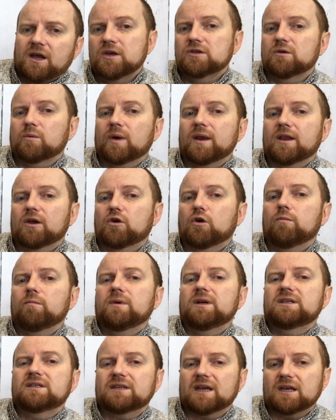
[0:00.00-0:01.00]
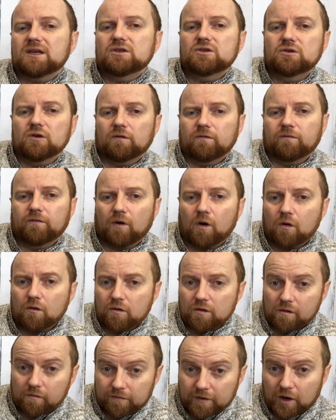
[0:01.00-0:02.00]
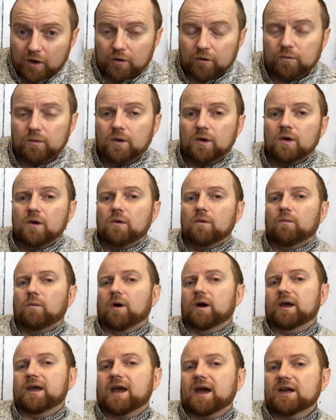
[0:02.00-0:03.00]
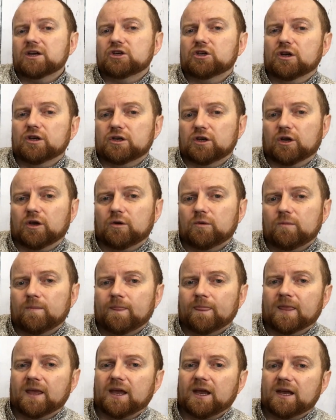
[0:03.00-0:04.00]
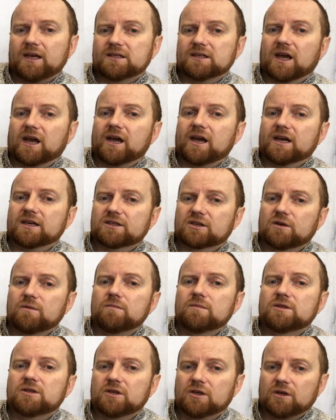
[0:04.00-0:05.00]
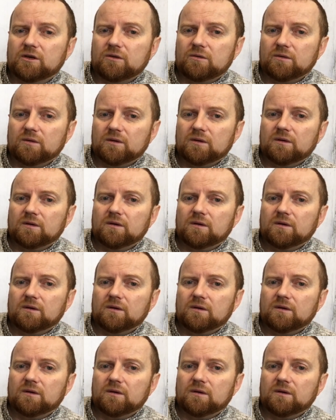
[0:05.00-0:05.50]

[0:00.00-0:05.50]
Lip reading: So when the company sends stuff for a review, what I actually do is I ask them to